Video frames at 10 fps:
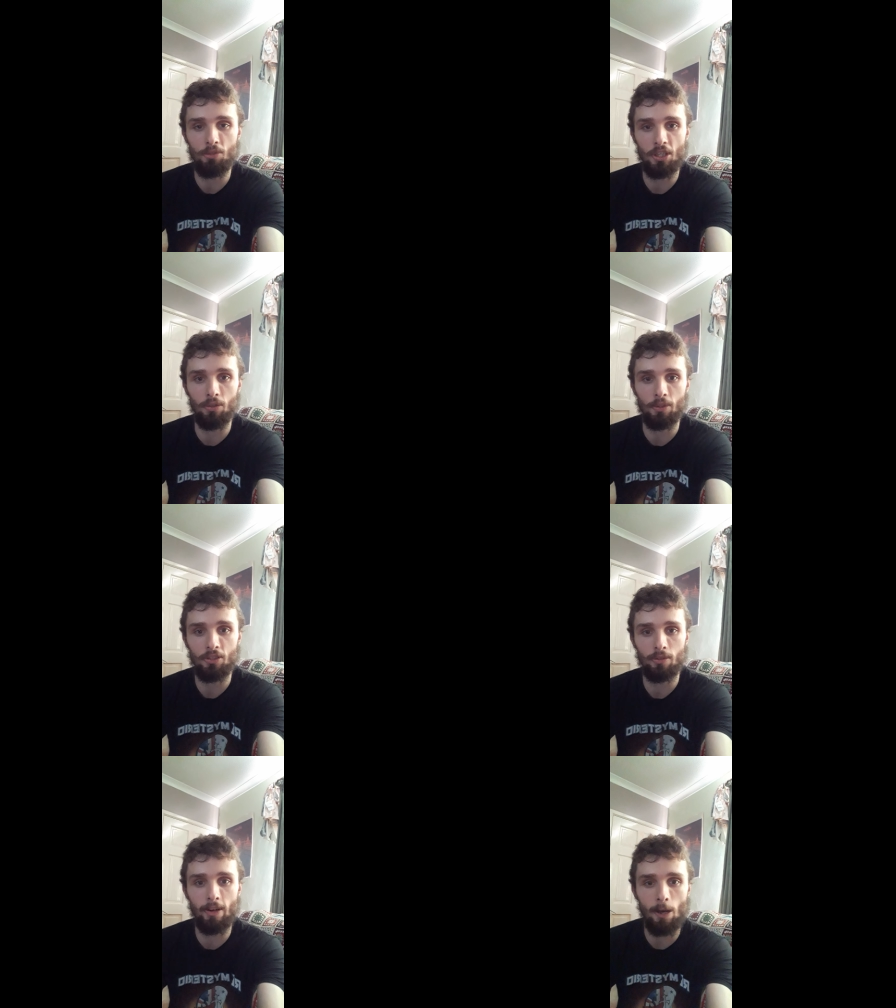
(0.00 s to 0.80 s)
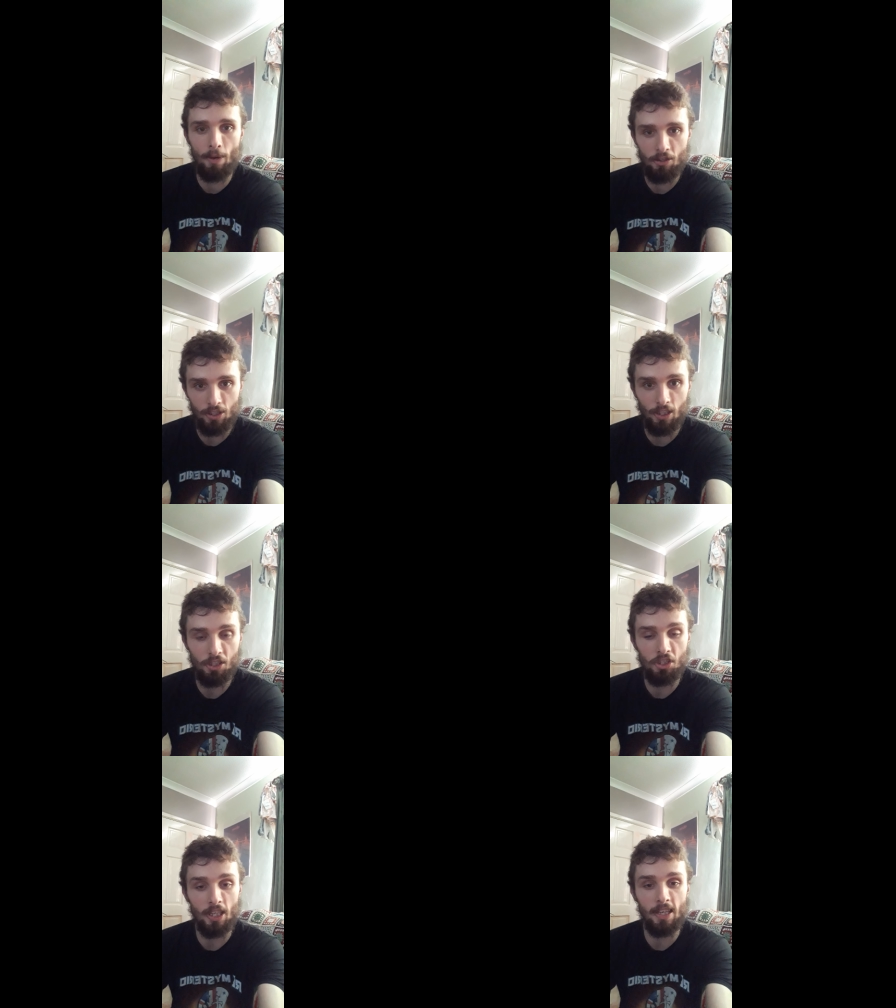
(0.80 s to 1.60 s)
channel which I recommend you
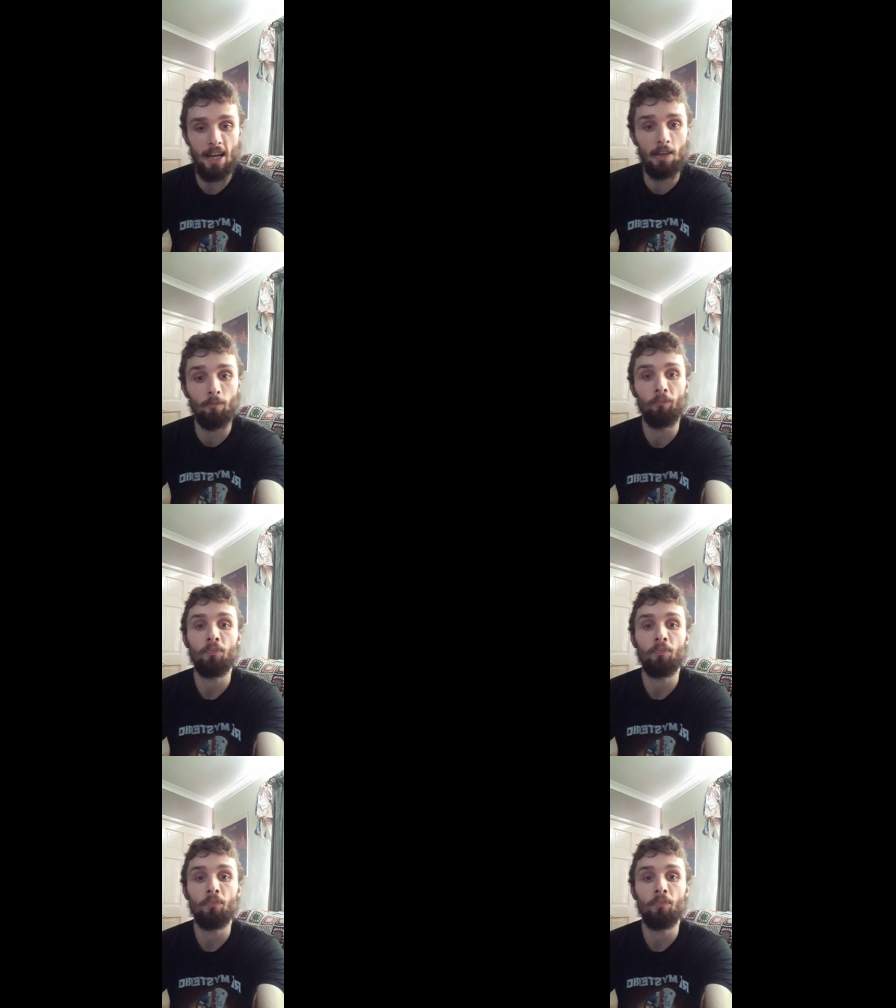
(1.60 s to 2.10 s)
guys checking out.